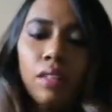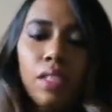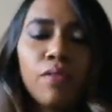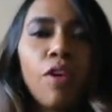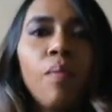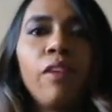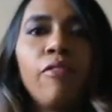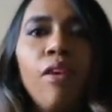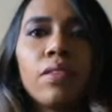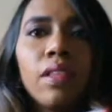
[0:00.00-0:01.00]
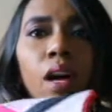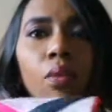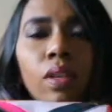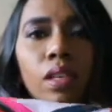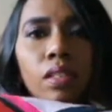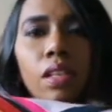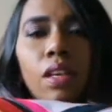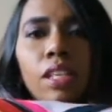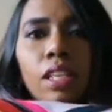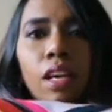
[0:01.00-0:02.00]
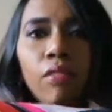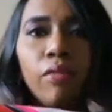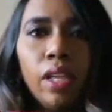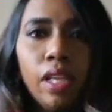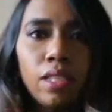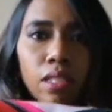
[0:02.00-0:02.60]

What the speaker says: this from the Fossil outlet here in Phoenix.